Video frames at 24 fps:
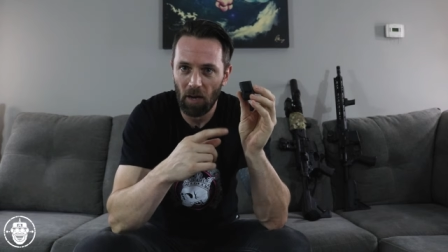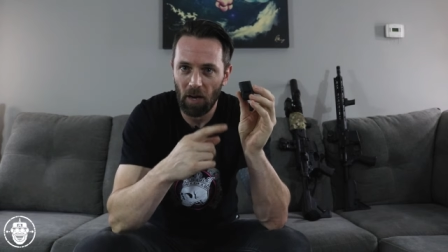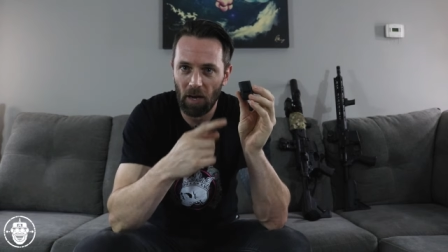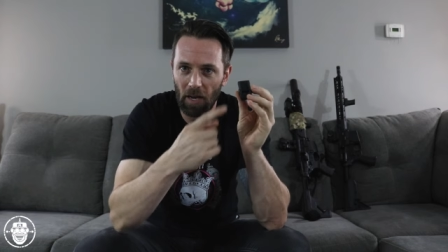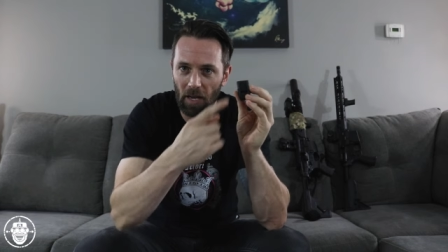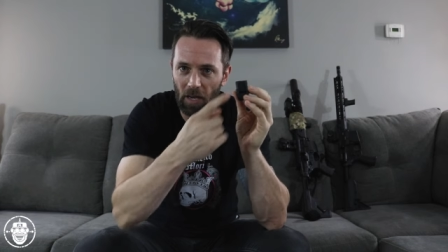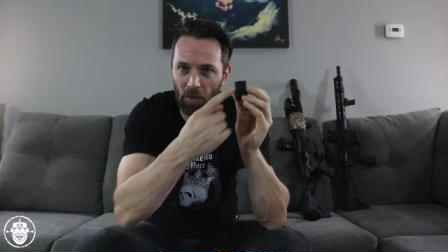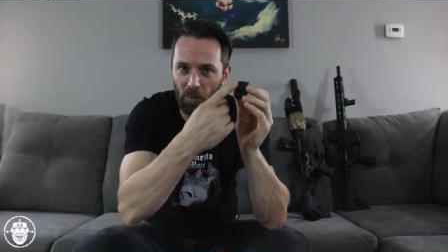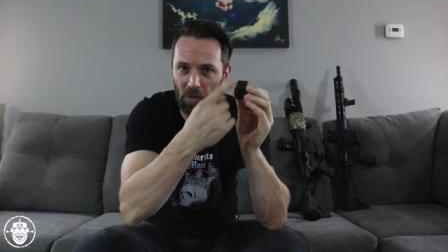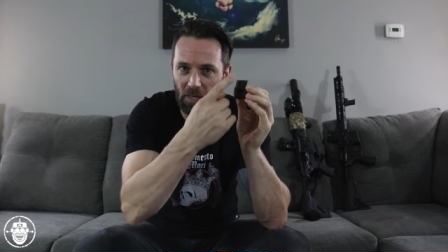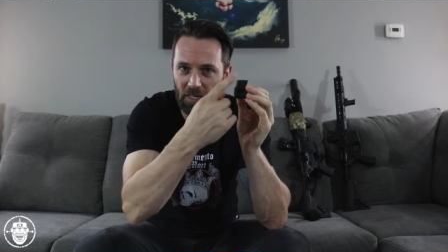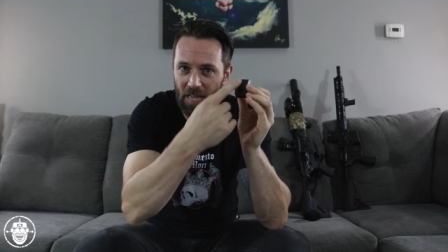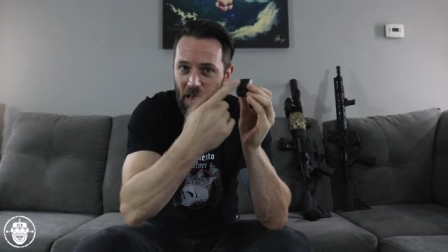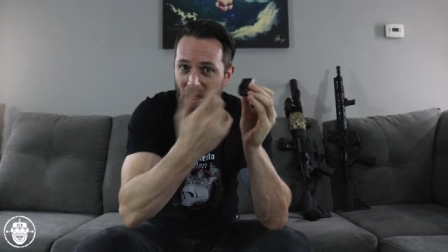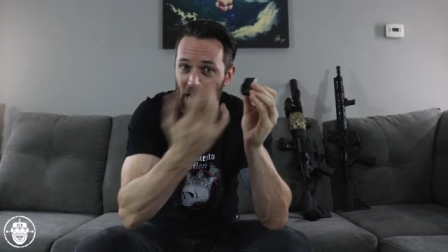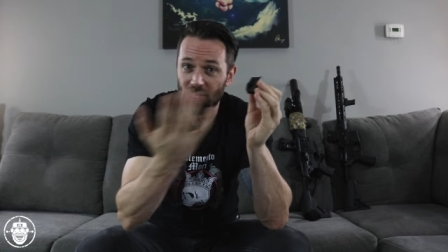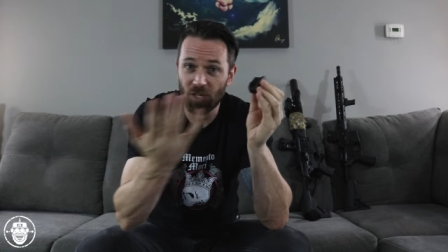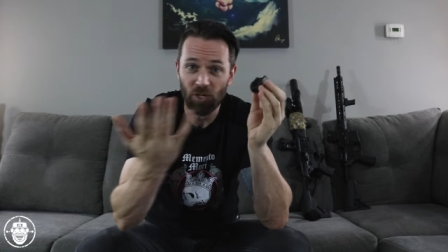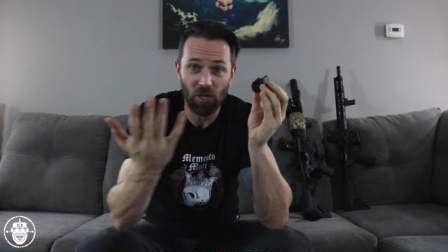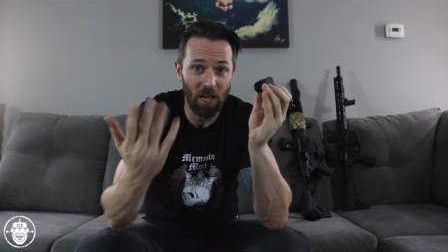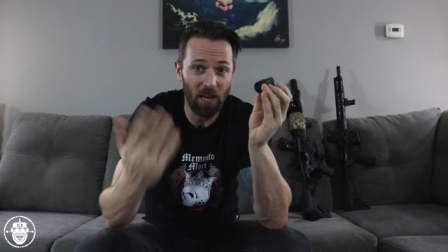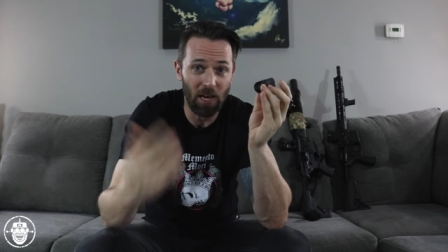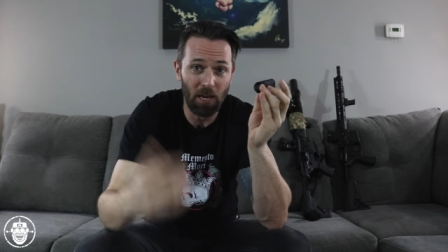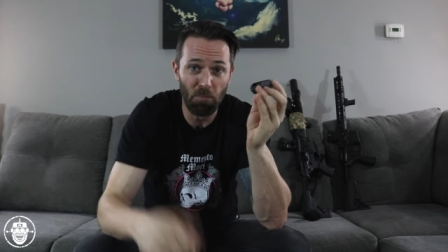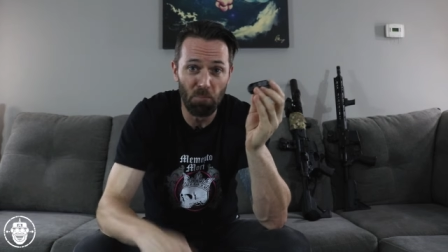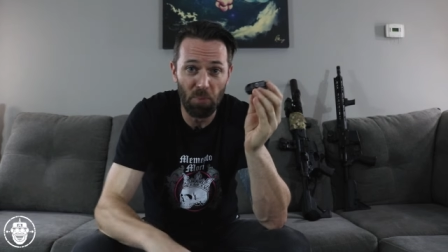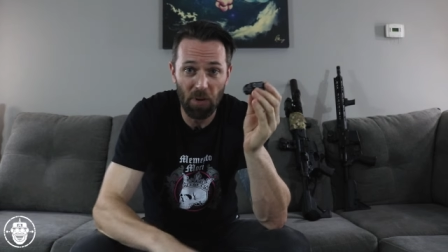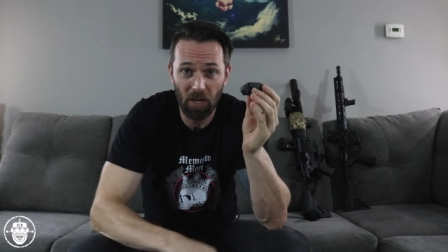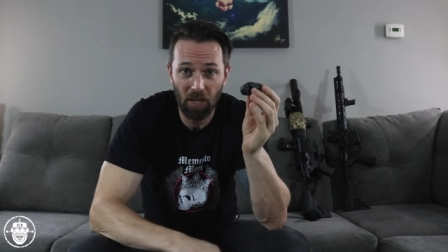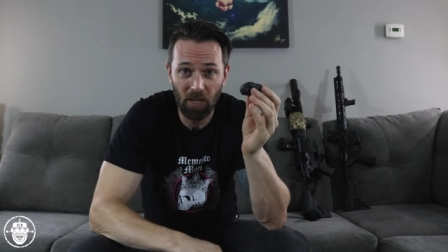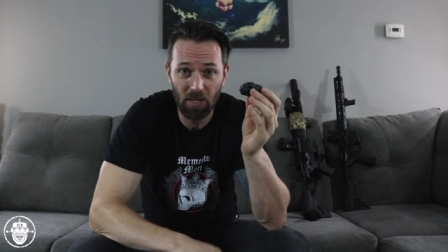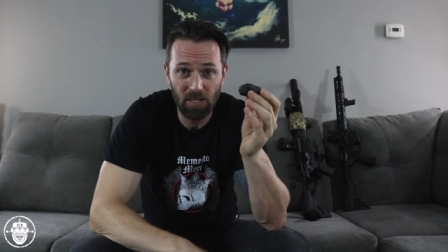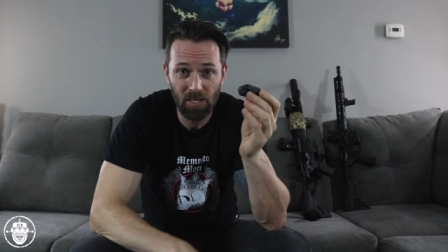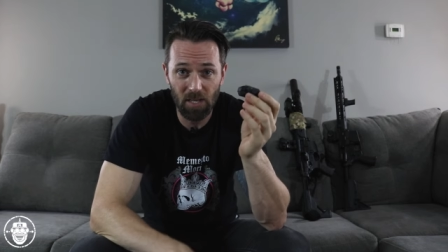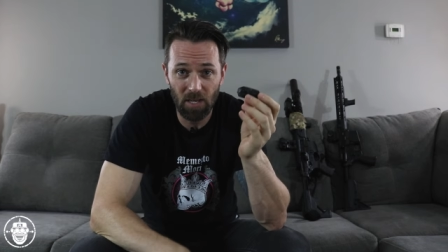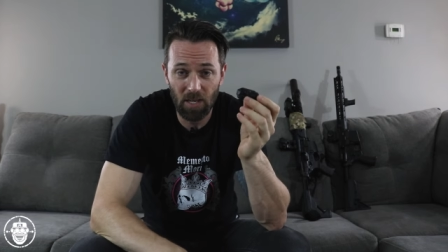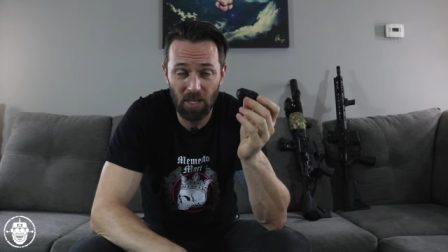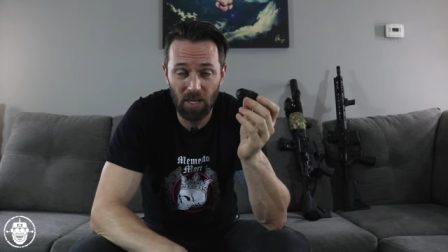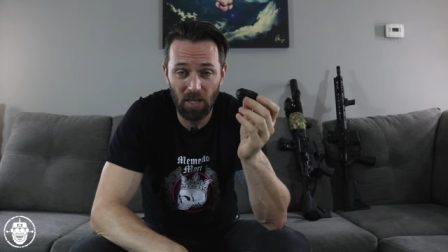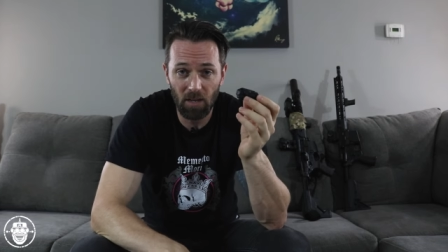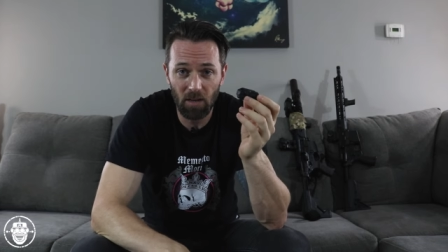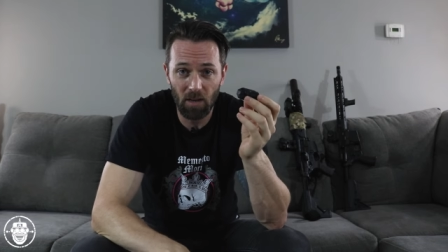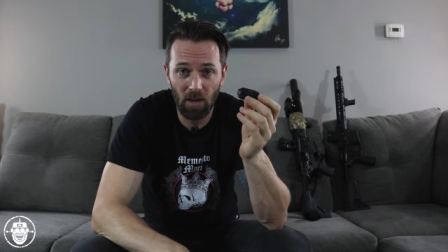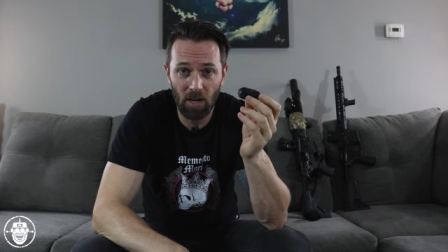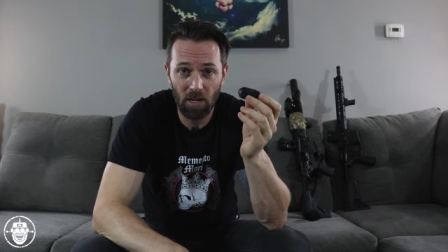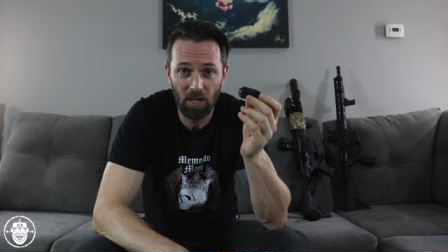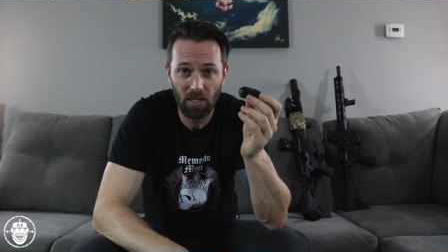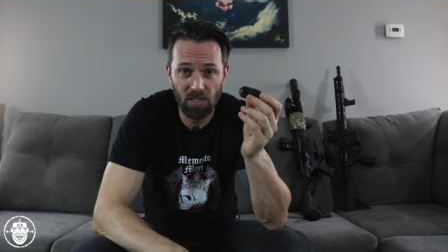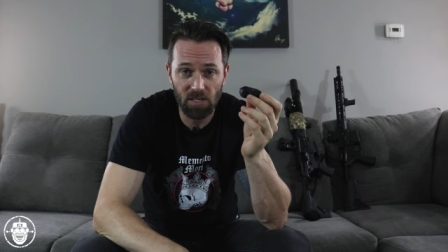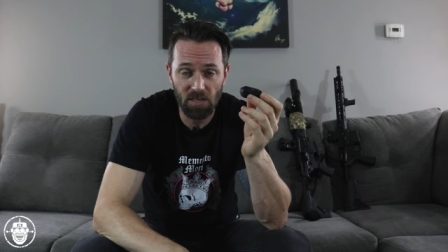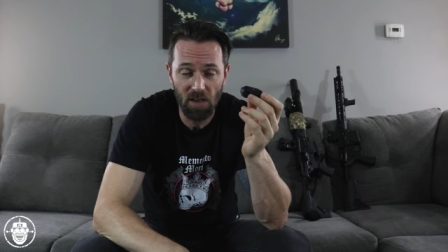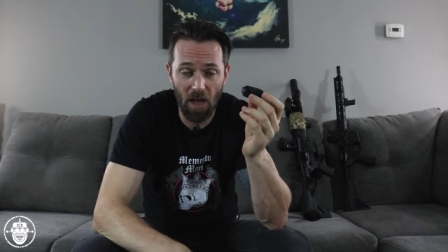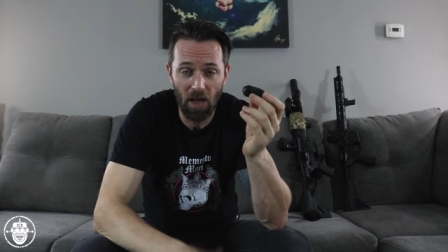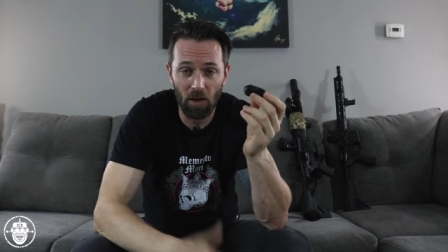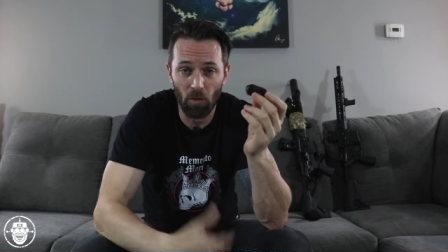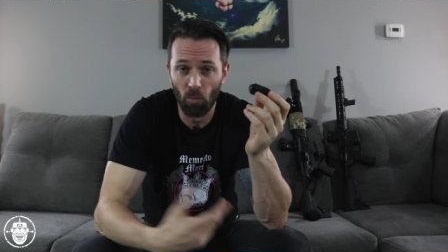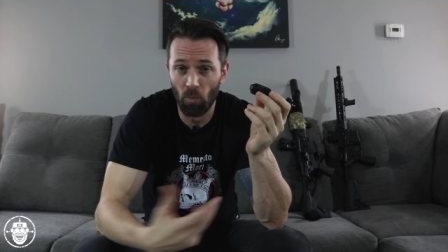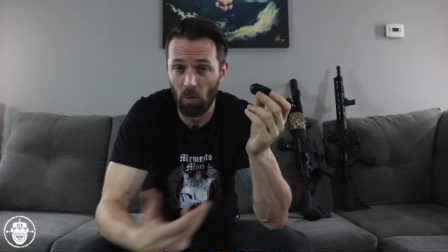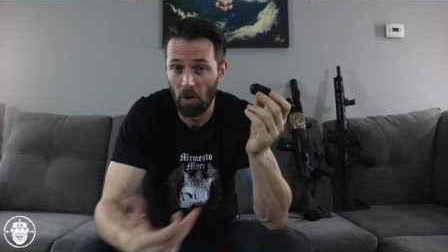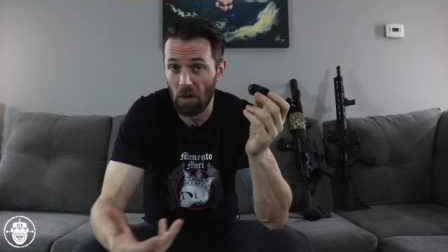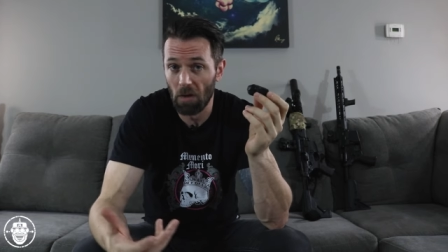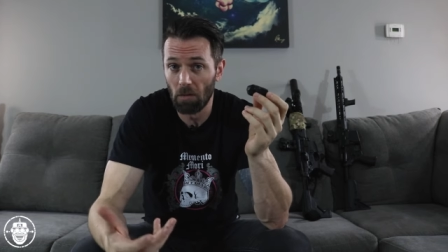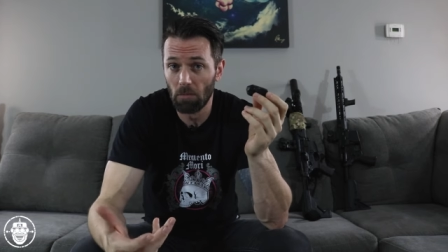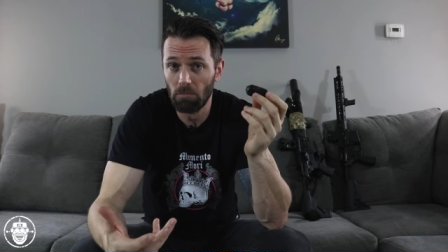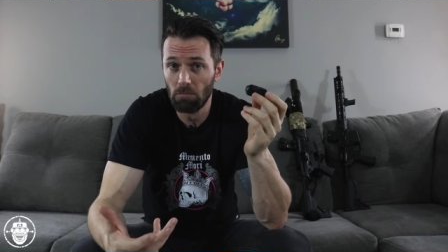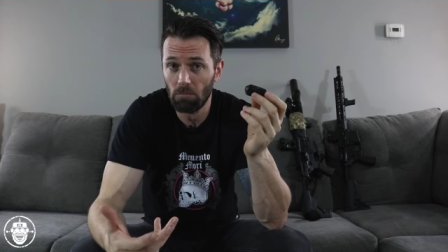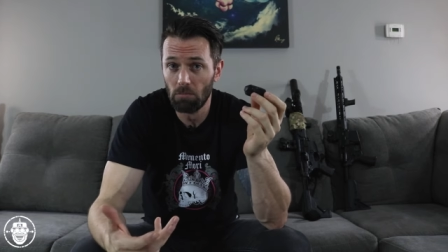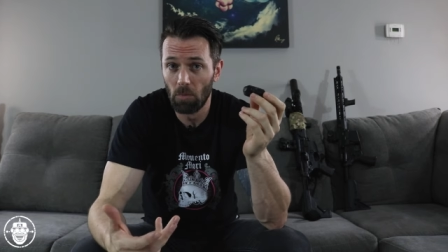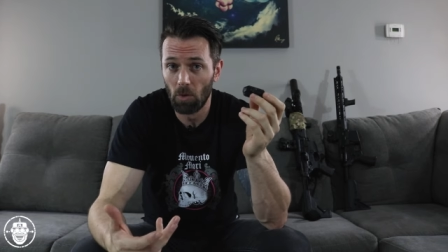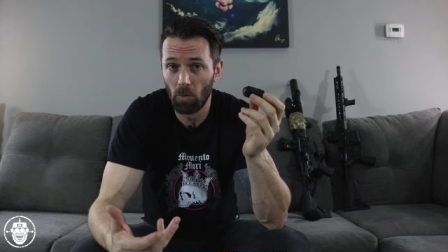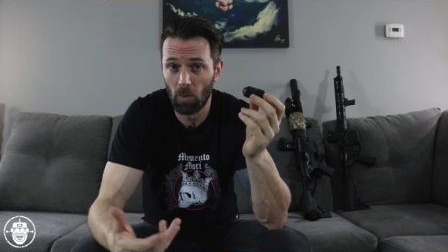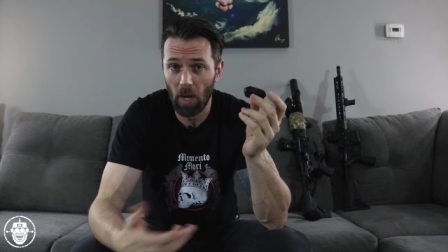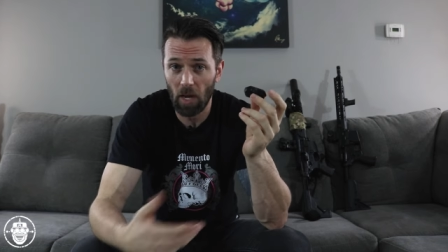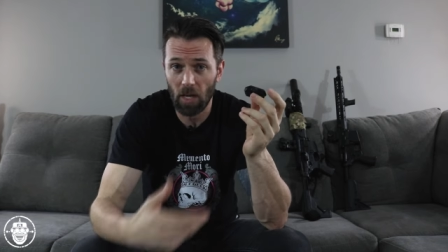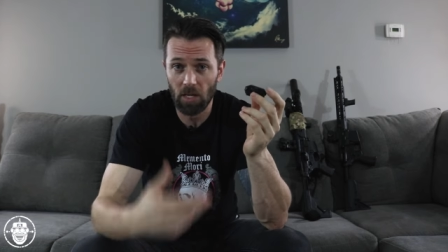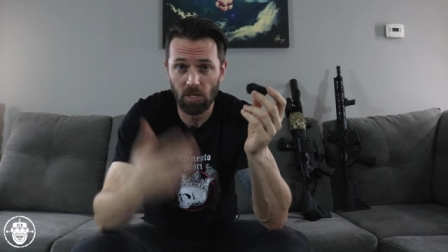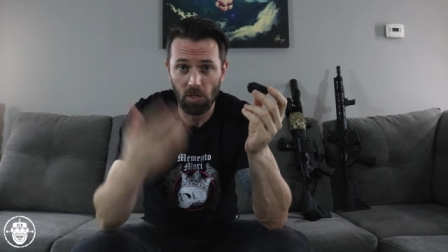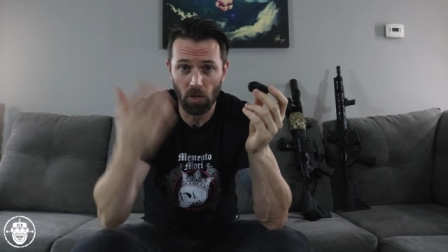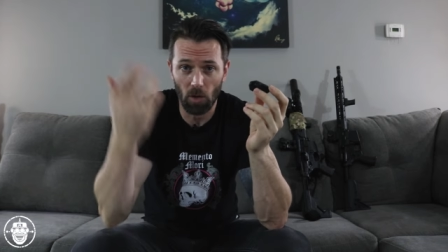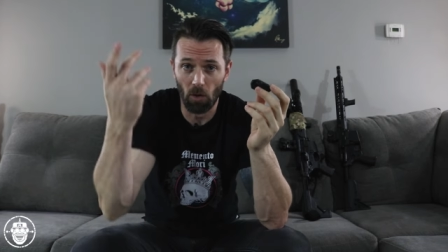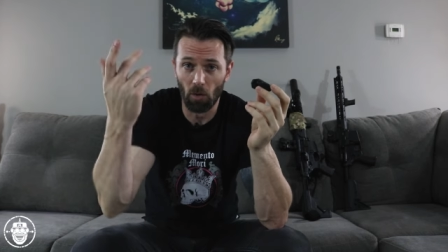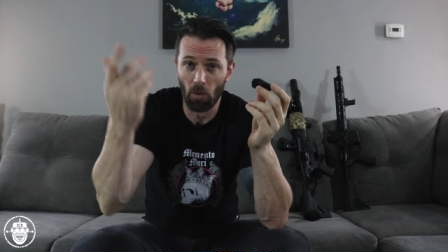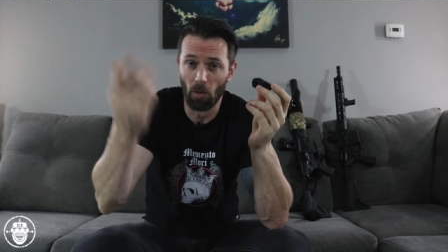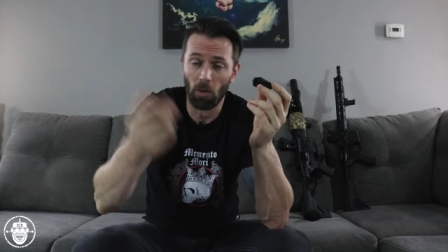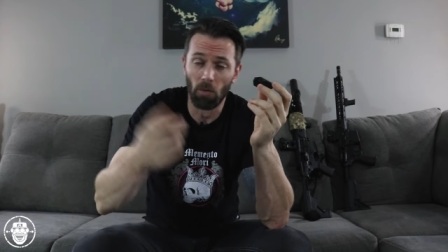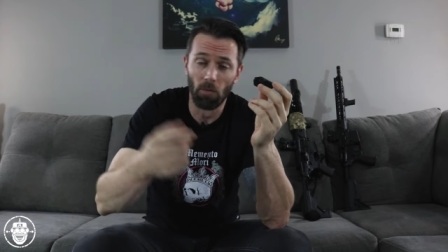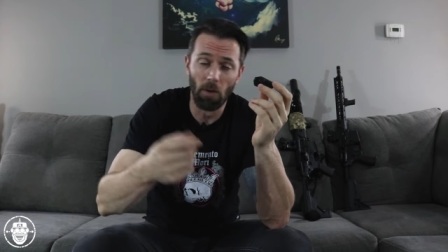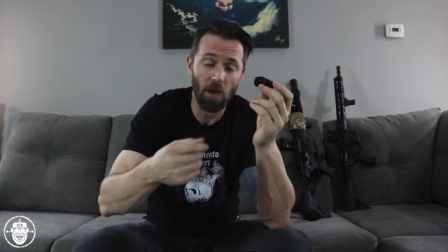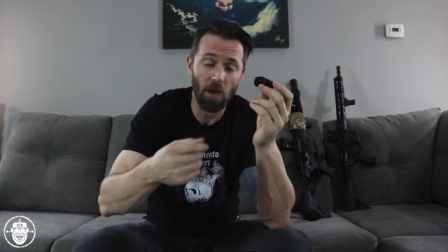Uh, it would attach to any Picatinny uh, style rail. Okay, so you can go on a